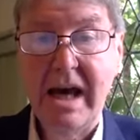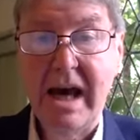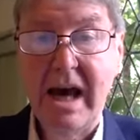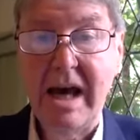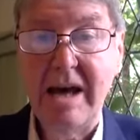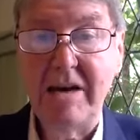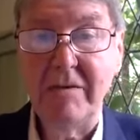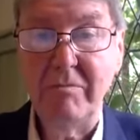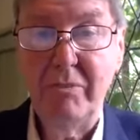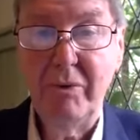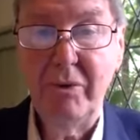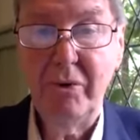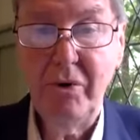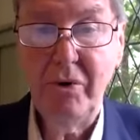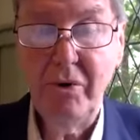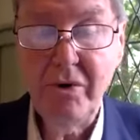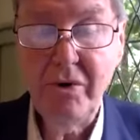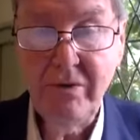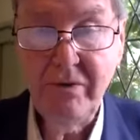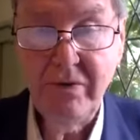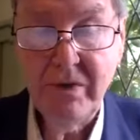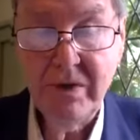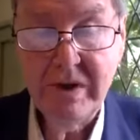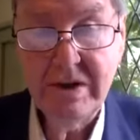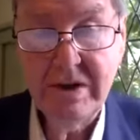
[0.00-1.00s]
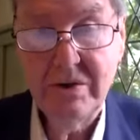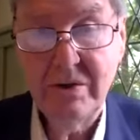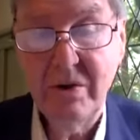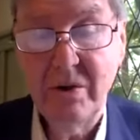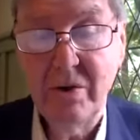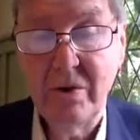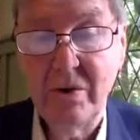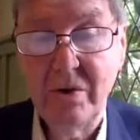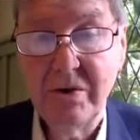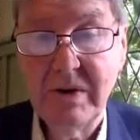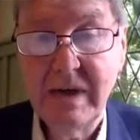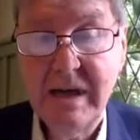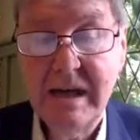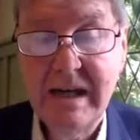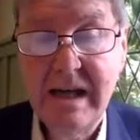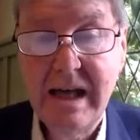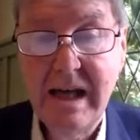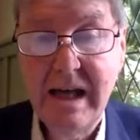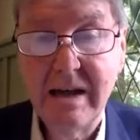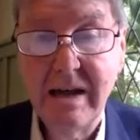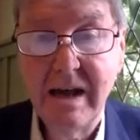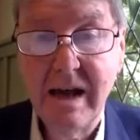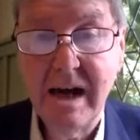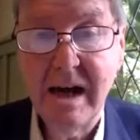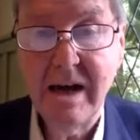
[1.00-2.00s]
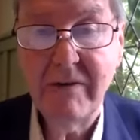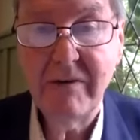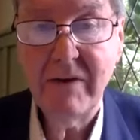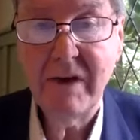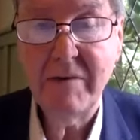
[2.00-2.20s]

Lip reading: and prove these laws in our life